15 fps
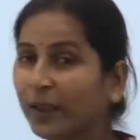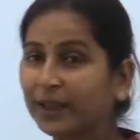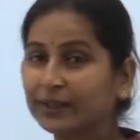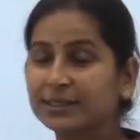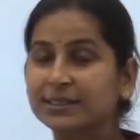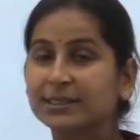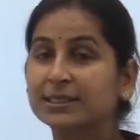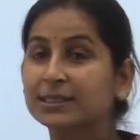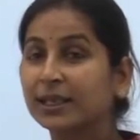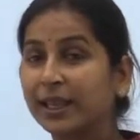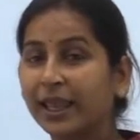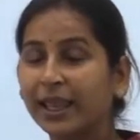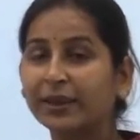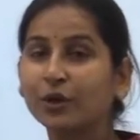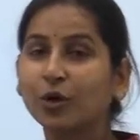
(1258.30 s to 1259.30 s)
This is
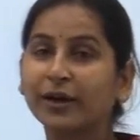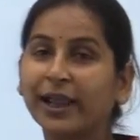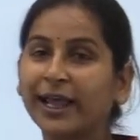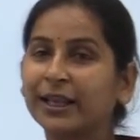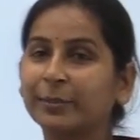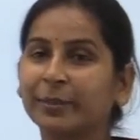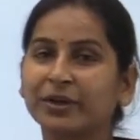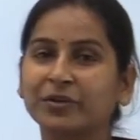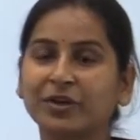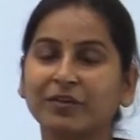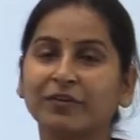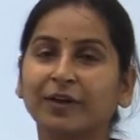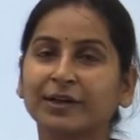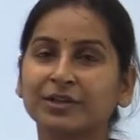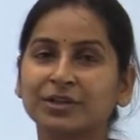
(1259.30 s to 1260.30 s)
again your elementary
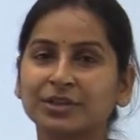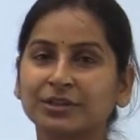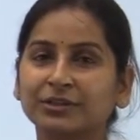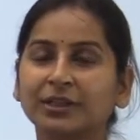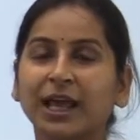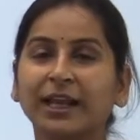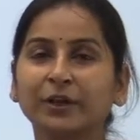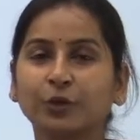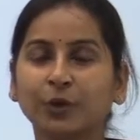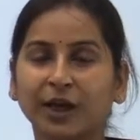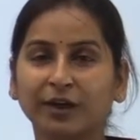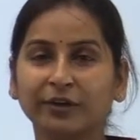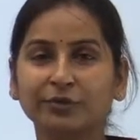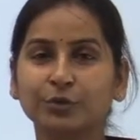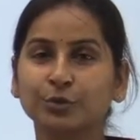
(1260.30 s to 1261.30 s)
function, and you have to